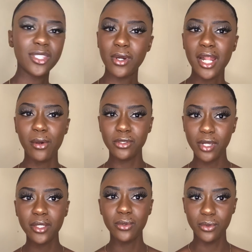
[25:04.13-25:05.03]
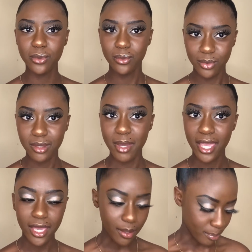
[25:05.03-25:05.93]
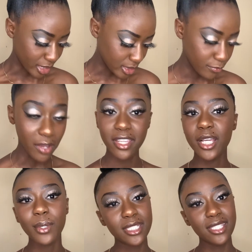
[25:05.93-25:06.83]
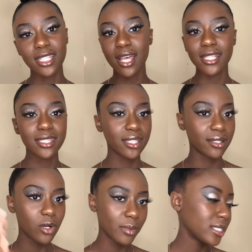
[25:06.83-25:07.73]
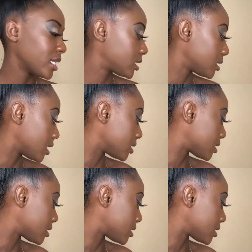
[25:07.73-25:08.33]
saw what I was trying to do with my hair. But if you have any questions, just ask in the comment section and